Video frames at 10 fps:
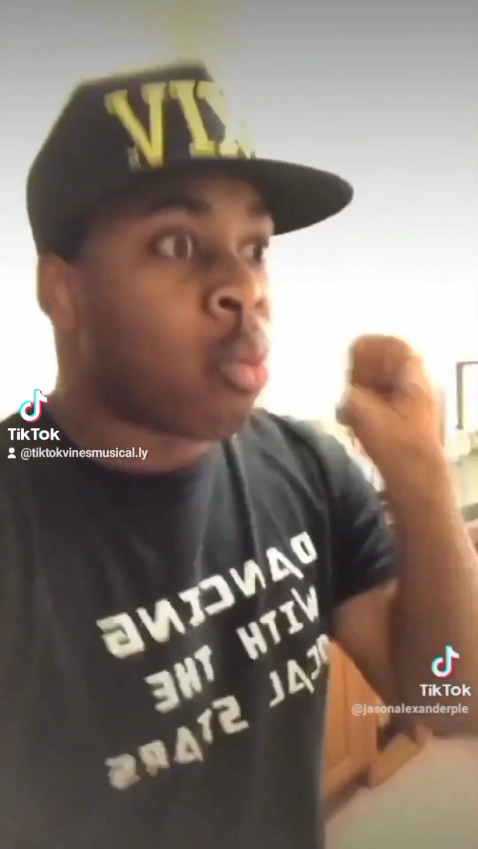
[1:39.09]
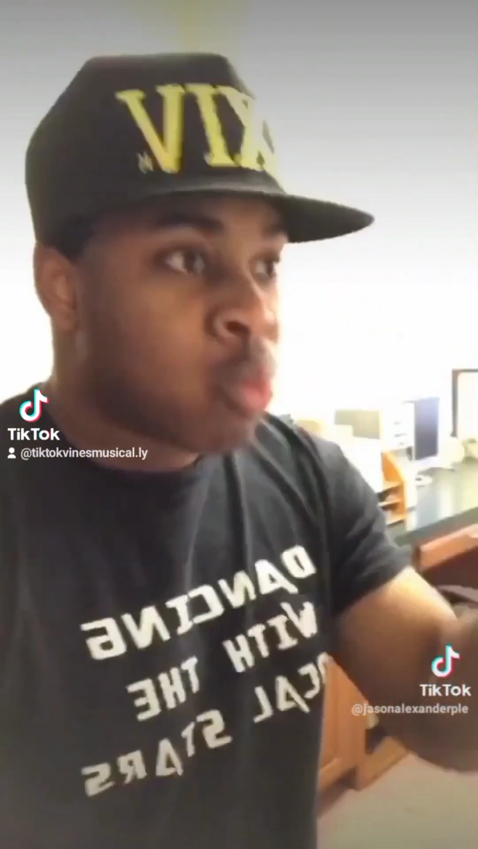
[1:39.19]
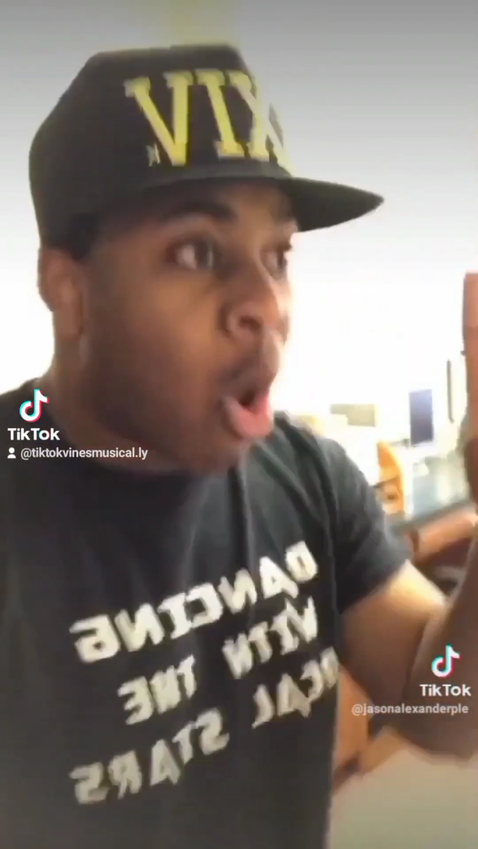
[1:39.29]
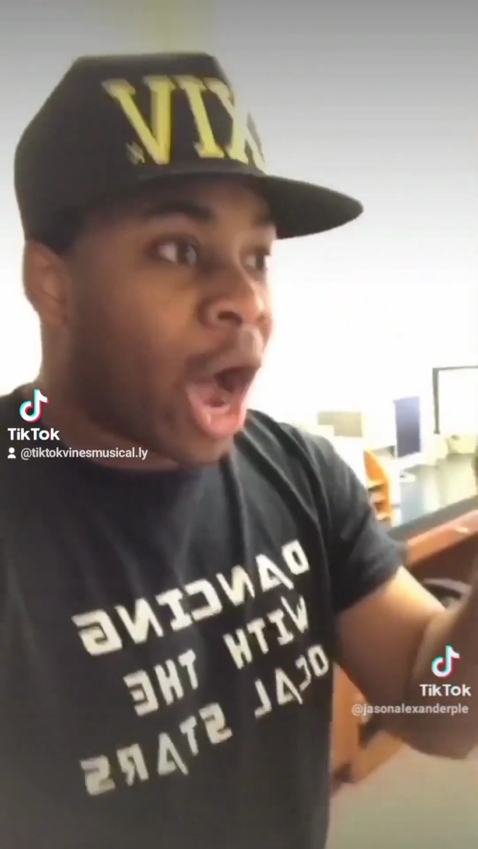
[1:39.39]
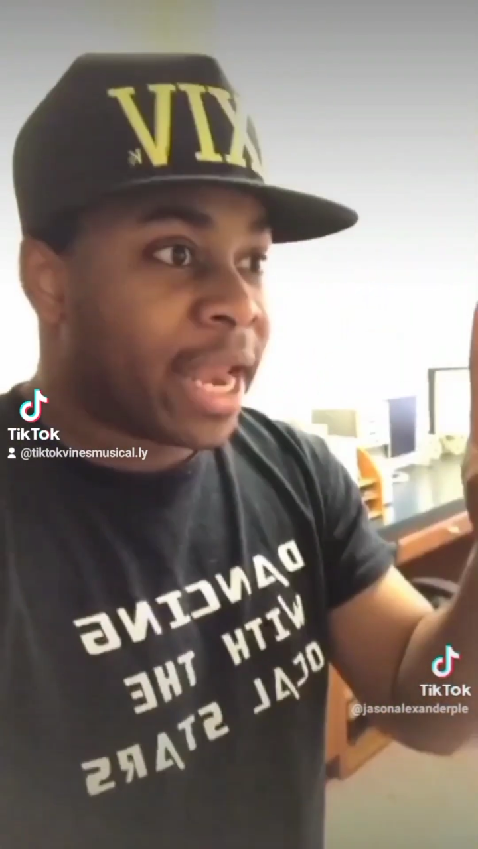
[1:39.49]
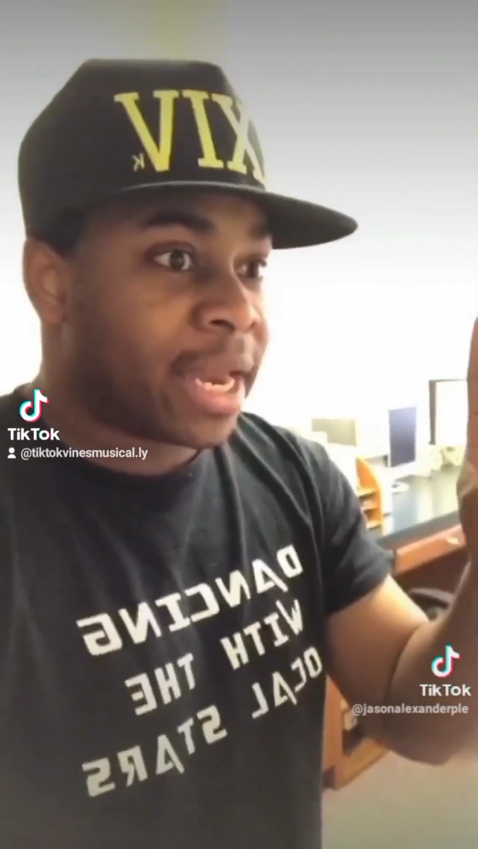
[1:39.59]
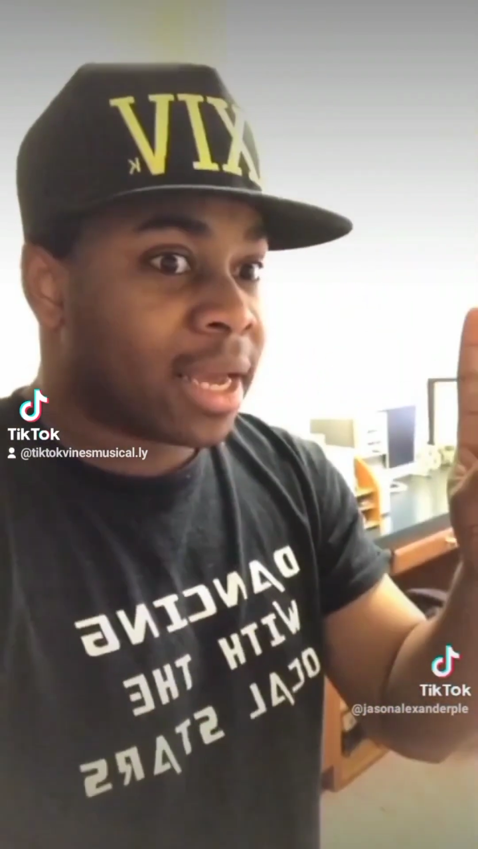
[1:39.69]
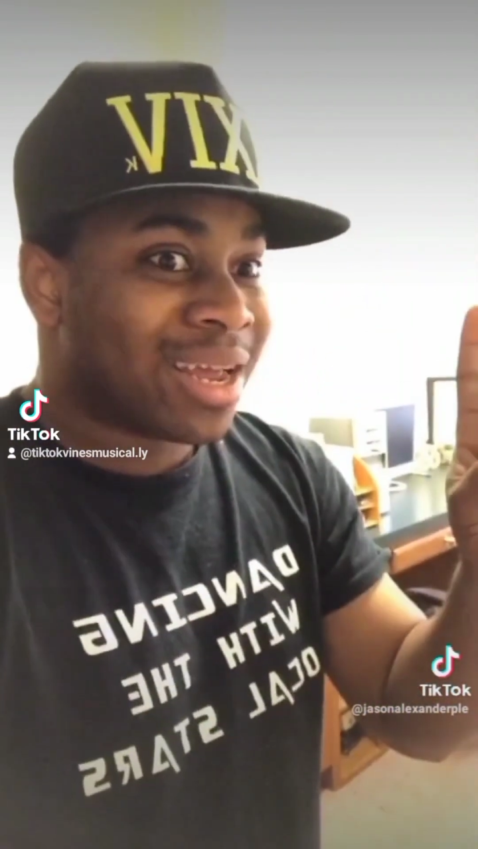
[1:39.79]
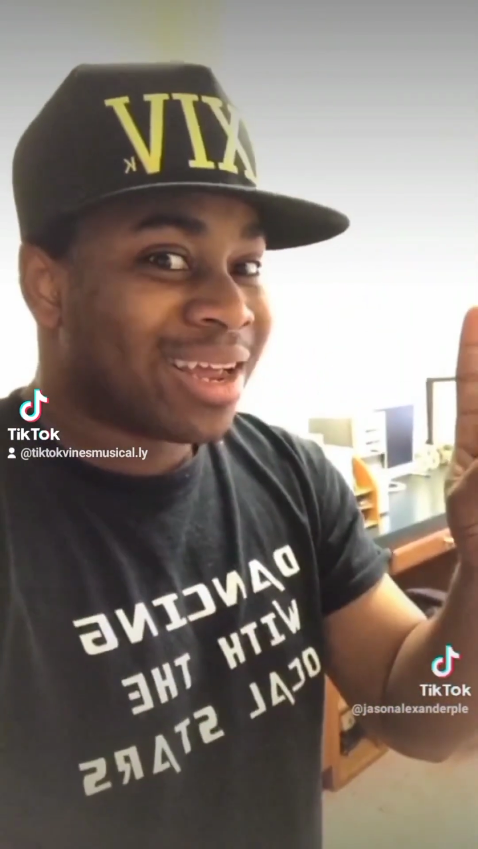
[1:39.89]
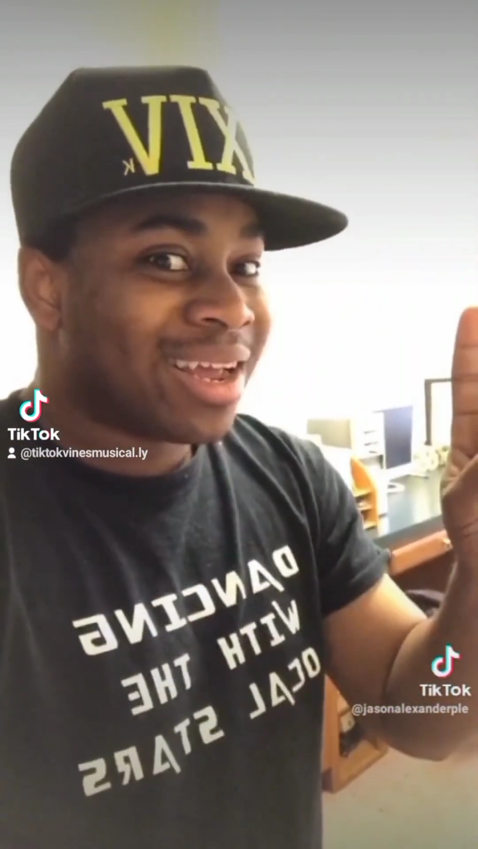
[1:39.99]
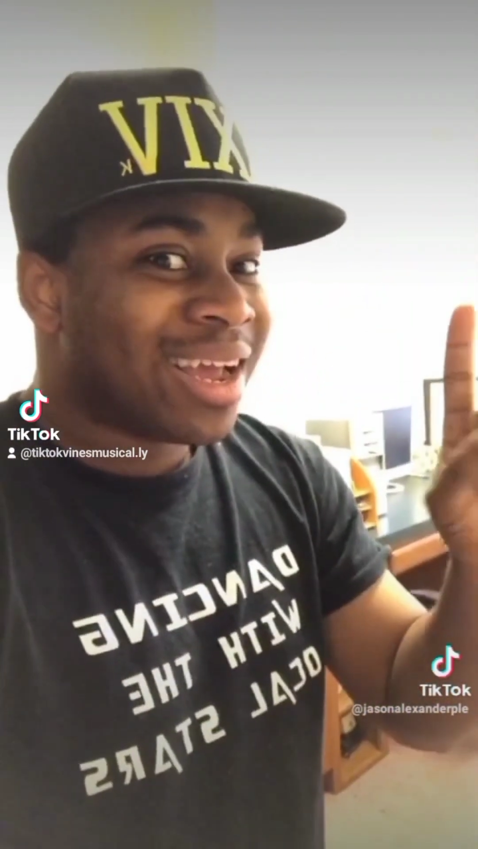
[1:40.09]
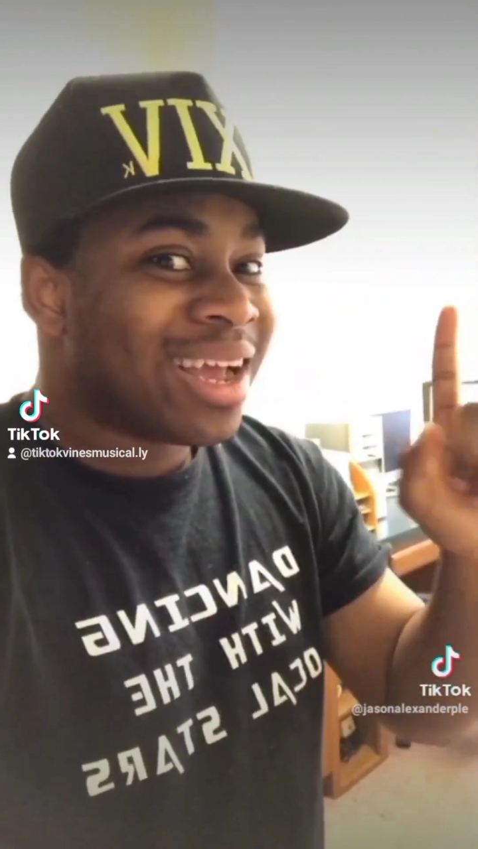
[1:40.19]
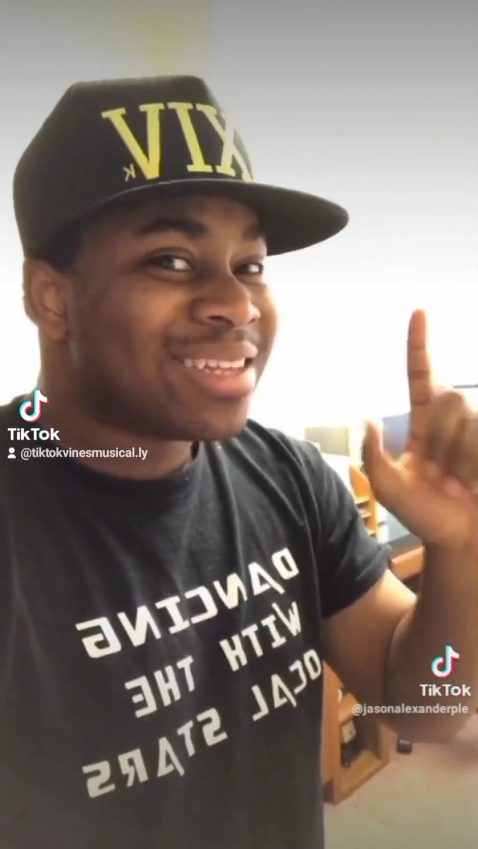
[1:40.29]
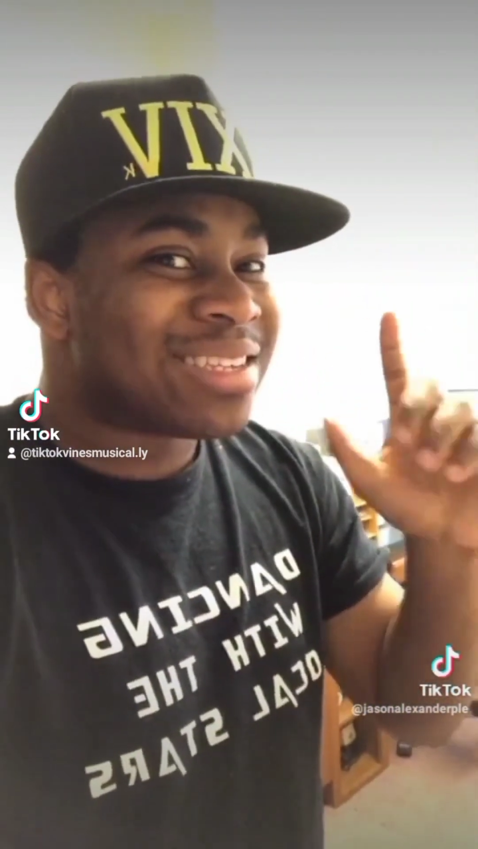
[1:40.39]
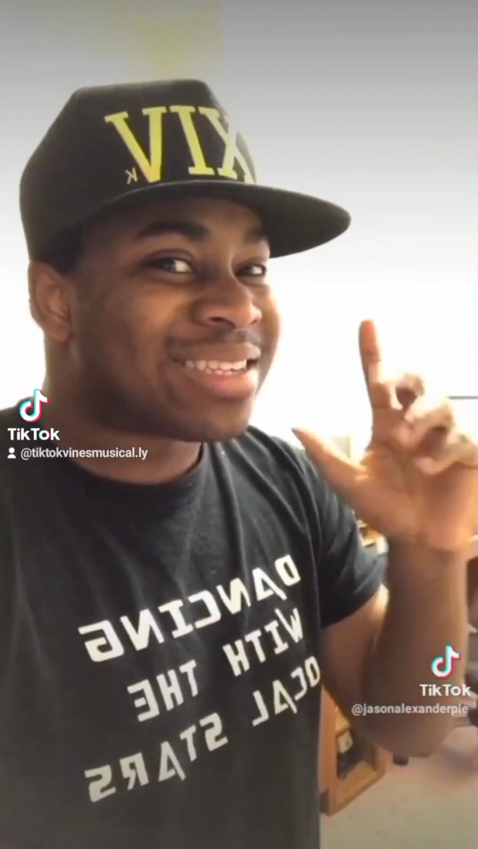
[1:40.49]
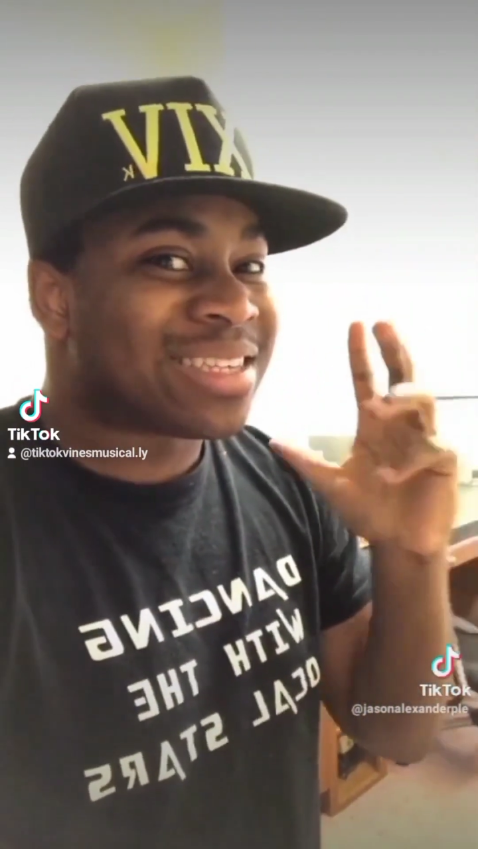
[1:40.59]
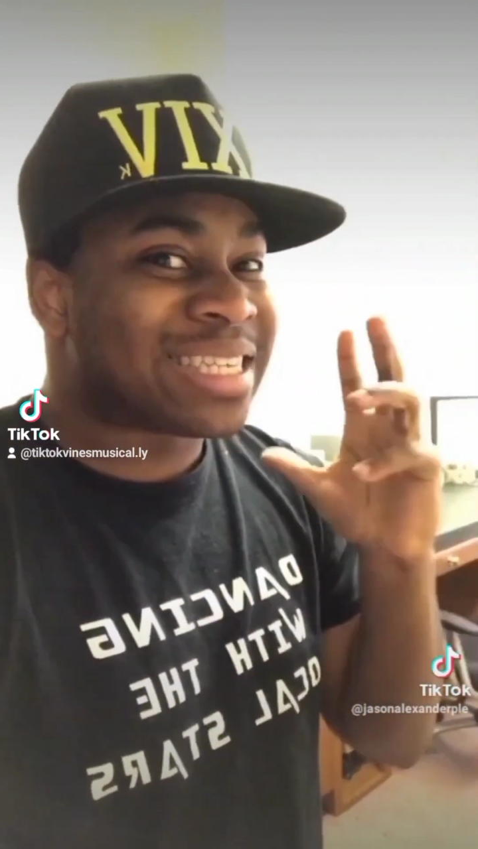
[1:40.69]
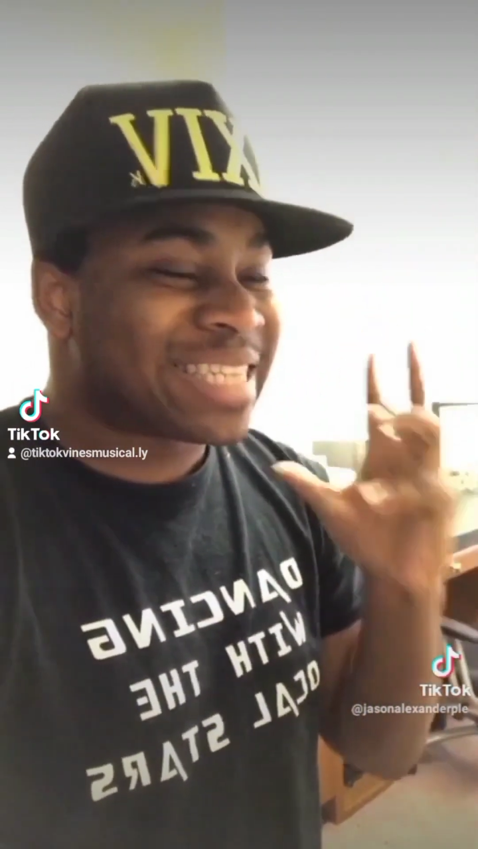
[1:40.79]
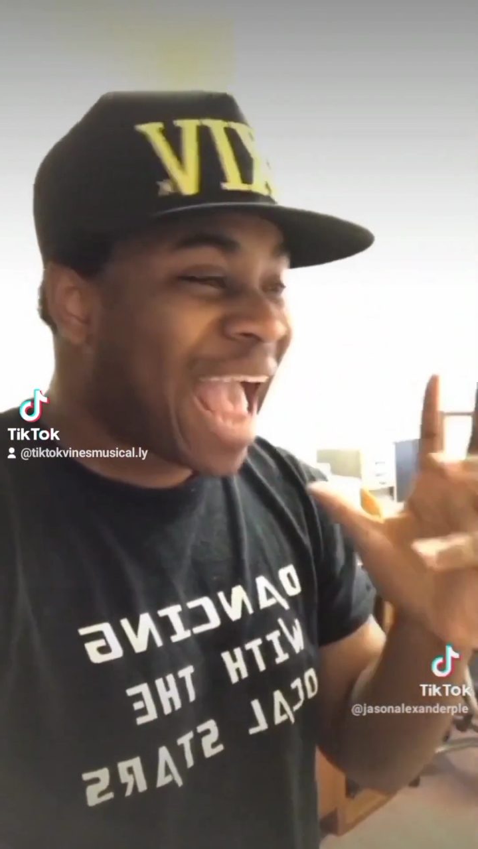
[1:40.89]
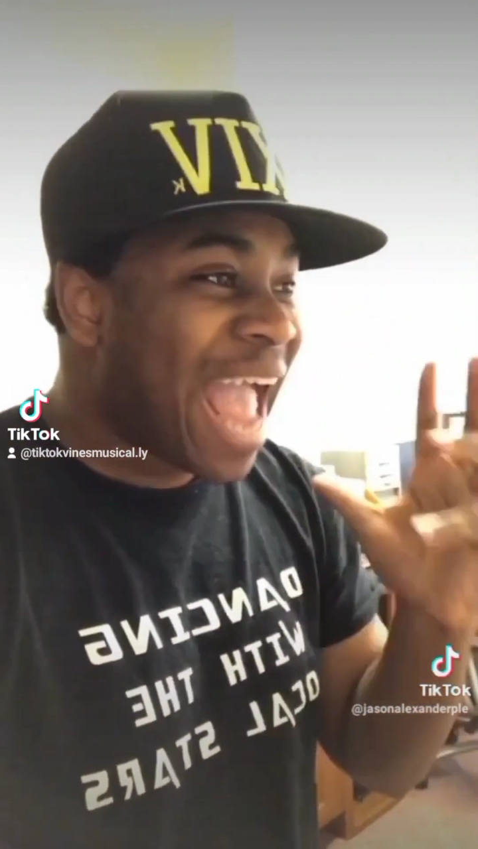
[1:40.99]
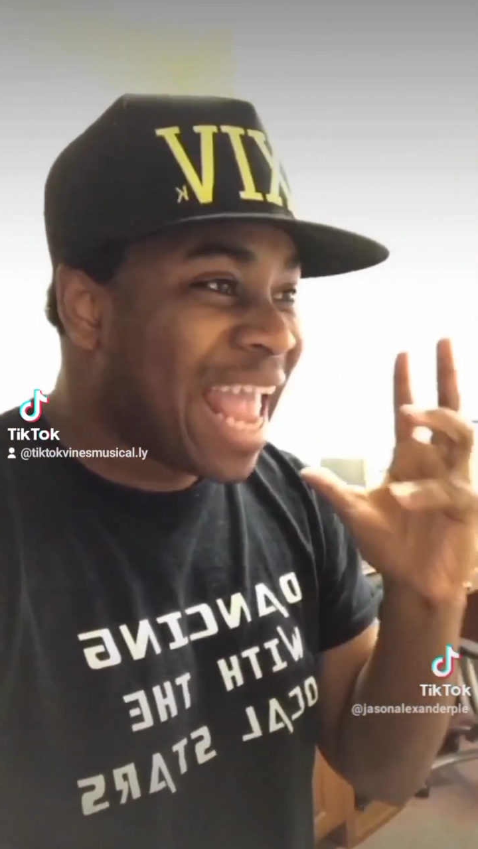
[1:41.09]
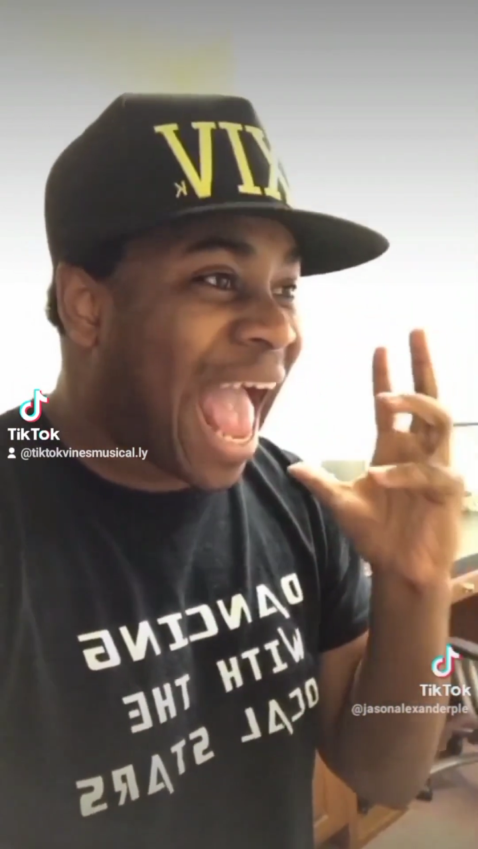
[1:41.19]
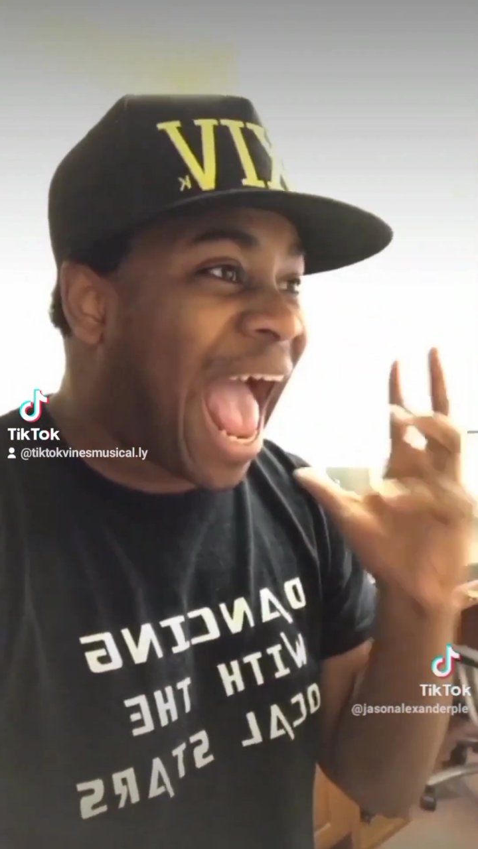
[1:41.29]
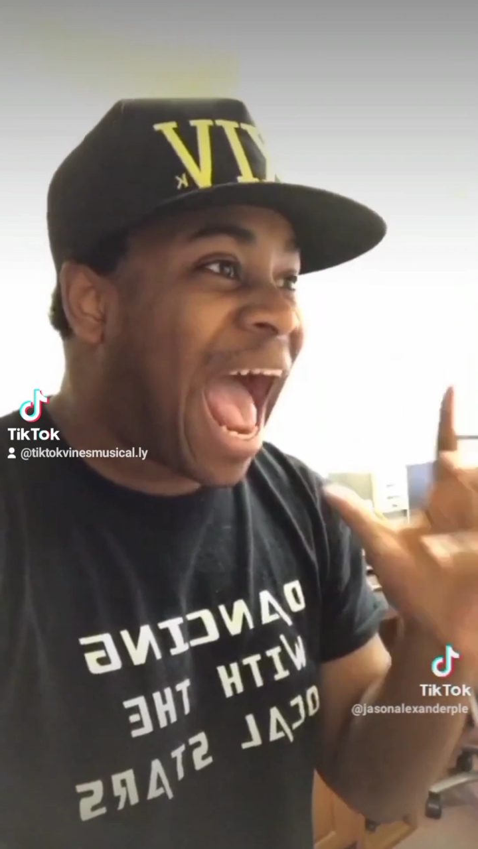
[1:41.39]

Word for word: One, stay